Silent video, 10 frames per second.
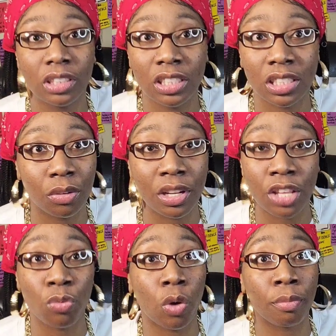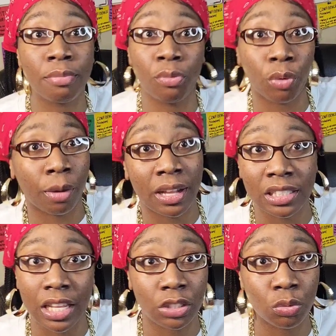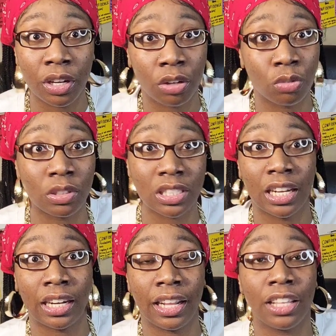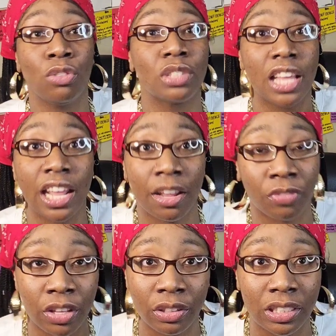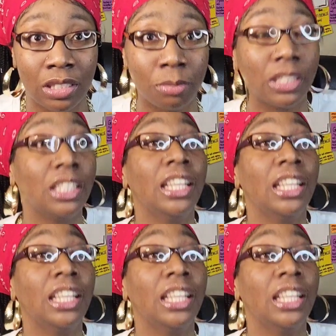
So then you won't be worried about sexual intercourse, none of that. You say that for your husband.